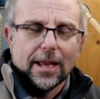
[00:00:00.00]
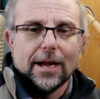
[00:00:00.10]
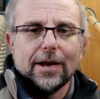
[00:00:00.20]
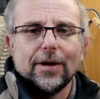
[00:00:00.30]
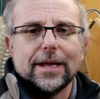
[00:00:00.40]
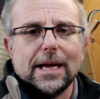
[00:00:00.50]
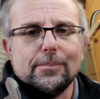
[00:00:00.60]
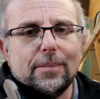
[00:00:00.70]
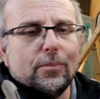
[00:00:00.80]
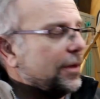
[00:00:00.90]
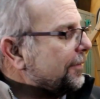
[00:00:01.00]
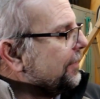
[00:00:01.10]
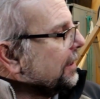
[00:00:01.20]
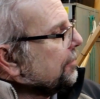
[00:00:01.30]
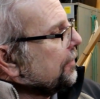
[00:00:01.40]
and I come up with a
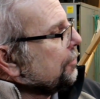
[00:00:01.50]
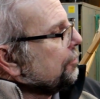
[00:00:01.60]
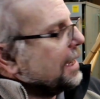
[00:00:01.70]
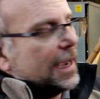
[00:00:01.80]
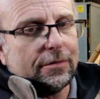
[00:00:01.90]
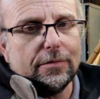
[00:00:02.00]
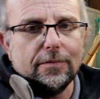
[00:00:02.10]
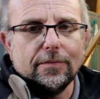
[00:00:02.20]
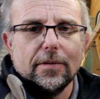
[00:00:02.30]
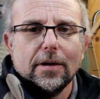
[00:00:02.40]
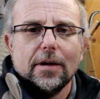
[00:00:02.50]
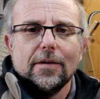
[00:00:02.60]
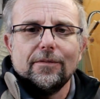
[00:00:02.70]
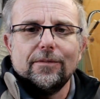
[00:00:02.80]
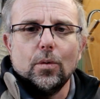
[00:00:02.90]
figure of
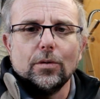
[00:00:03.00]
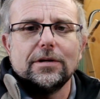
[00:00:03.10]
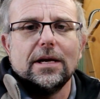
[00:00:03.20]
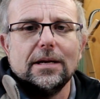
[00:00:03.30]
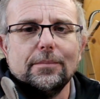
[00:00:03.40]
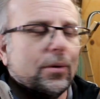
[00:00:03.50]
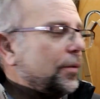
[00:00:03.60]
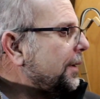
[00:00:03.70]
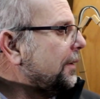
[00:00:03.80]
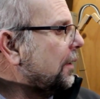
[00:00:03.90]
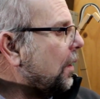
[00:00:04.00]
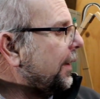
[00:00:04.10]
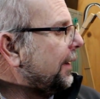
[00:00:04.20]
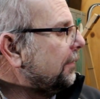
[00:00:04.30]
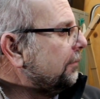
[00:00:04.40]

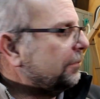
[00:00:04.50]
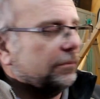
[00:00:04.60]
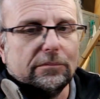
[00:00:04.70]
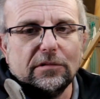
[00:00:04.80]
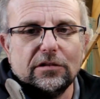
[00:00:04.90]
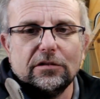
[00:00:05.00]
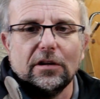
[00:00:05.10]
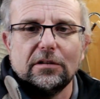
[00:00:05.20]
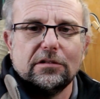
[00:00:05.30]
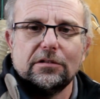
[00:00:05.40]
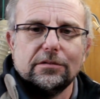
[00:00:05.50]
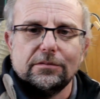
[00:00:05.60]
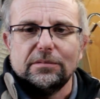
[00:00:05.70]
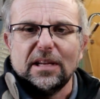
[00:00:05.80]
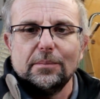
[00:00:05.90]
314.96
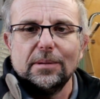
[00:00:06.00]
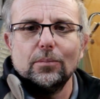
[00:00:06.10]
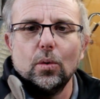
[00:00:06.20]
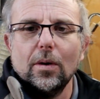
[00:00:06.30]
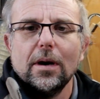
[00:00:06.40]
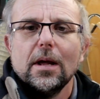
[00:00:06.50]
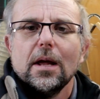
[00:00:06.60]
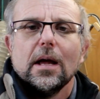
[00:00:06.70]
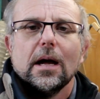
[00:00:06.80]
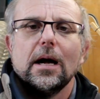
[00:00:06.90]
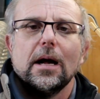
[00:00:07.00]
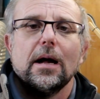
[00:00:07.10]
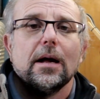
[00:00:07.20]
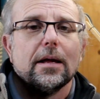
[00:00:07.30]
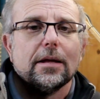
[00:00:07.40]
and a bit more
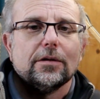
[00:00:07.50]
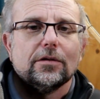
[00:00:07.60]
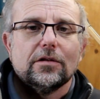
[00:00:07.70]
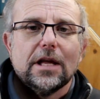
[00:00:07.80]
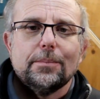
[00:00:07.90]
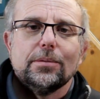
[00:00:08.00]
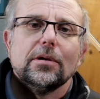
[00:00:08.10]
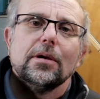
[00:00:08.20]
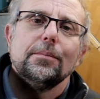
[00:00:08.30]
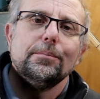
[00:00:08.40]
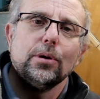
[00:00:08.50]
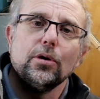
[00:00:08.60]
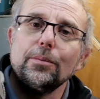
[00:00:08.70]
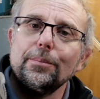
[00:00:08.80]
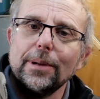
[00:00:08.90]
steps
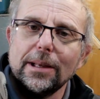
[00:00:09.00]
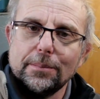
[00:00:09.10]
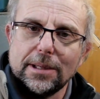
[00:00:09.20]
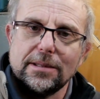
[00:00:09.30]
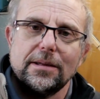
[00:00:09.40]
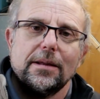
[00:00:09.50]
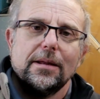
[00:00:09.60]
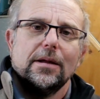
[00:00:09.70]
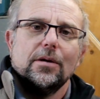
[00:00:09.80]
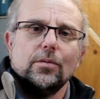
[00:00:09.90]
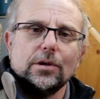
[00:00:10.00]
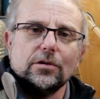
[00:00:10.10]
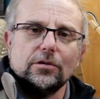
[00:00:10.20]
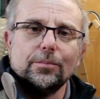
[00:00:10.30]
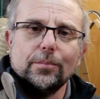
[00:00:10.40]
per millimeter, which
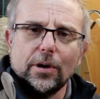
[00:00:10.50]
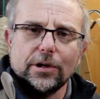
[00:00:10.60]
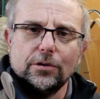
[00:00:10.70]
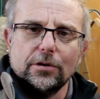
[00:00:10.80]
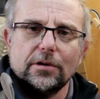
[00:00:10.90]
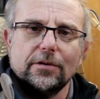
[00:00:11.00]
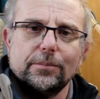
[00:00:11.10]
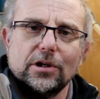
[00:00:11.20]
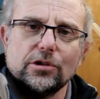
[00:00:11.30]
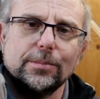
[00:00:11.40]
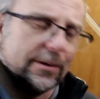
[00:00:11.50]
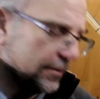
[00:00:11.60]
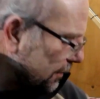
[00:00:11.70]
is my unit of measurement.